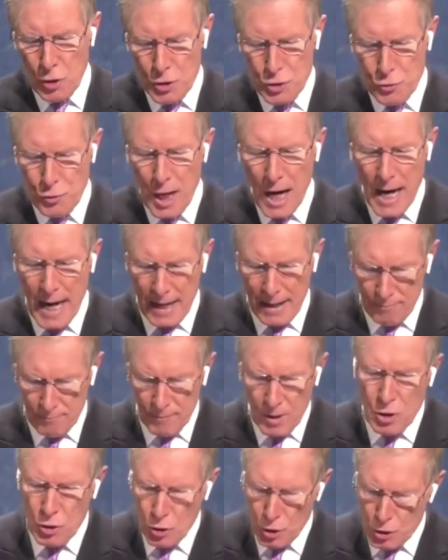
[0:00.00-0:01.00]
try.
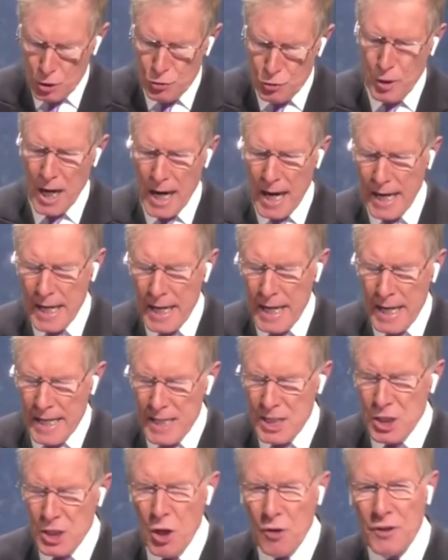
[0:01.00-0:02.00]
Good try. It's
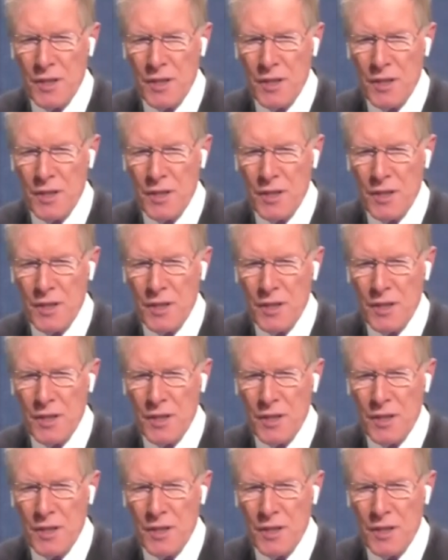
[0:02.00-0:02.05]
called the